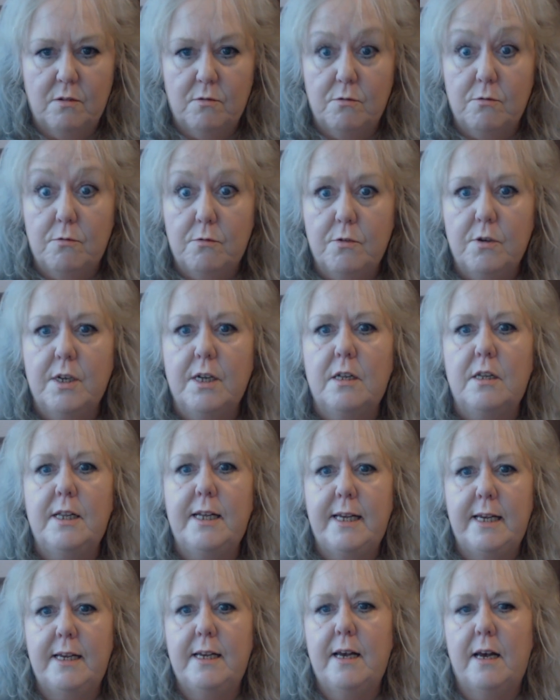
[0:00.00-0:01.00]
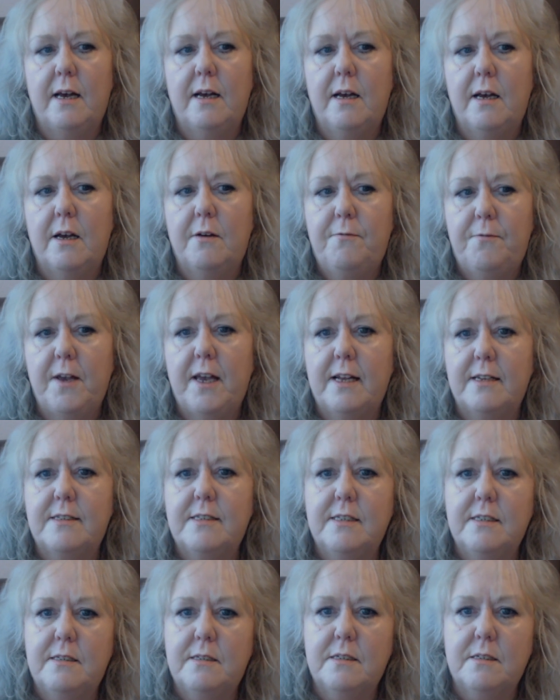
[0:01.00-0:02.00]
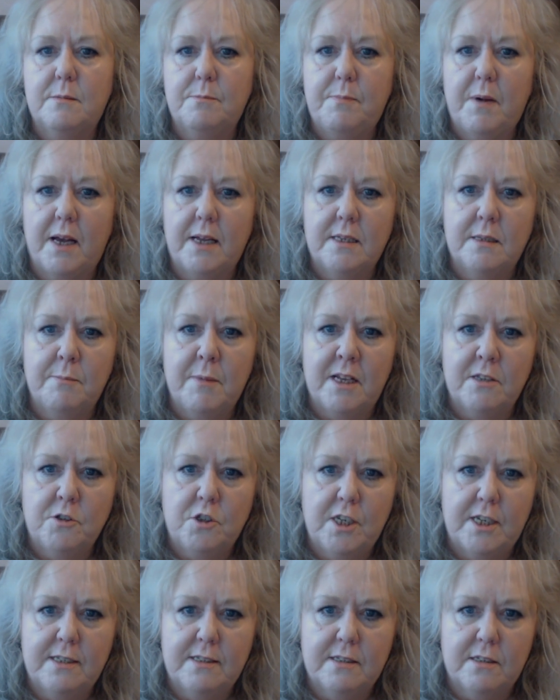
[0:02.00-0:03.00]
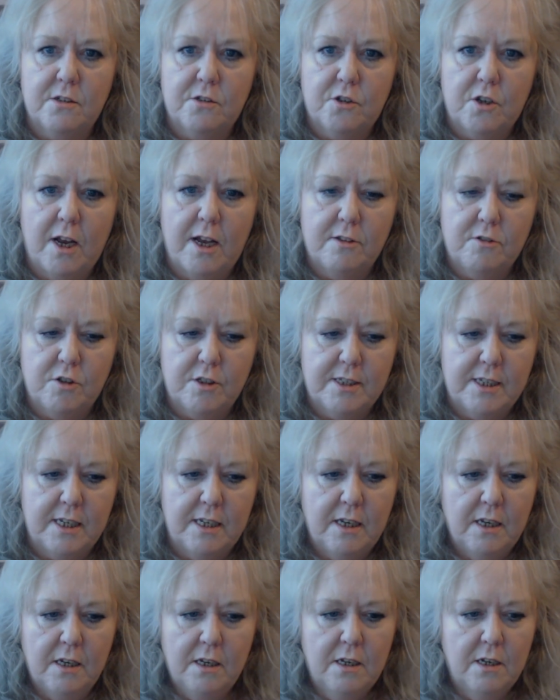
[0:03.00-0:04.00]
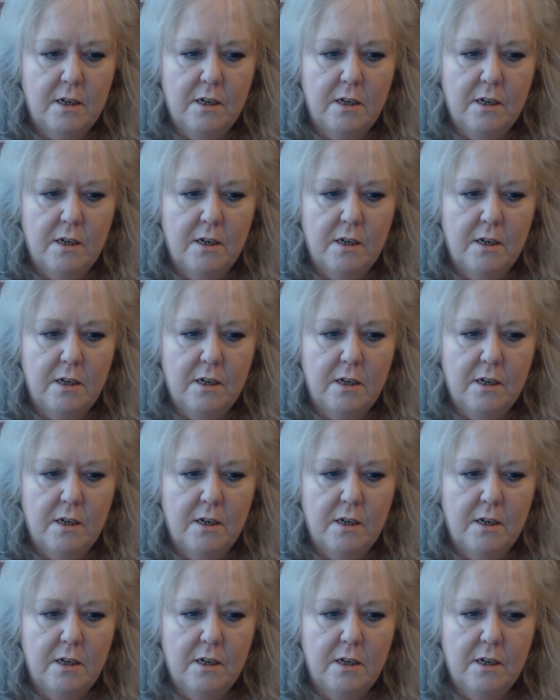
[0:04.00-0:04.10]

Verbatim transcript: really affected by the Manchester tragedy,